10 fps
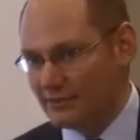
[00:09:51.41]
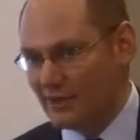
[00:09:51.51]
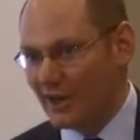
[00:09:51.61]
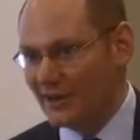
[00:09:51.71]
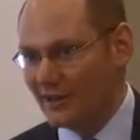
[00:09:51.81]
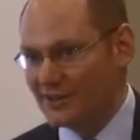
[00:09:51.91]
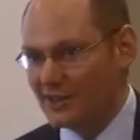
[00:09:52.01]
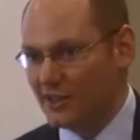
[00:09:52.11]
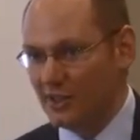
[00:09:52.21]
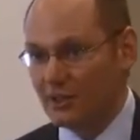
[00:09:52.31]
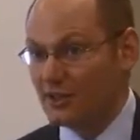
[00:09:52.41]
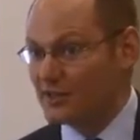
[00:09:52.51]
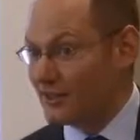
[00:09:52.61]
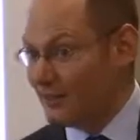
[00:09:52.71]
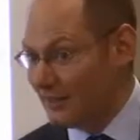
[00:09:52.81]
right, until
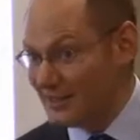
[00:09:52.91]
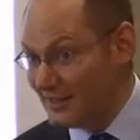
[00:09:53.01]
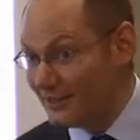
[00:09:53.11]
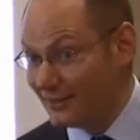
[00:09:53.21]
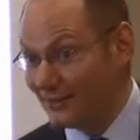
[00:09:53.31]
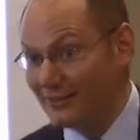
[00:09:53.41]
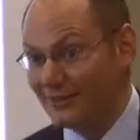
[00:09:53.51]
suddenly they didn't,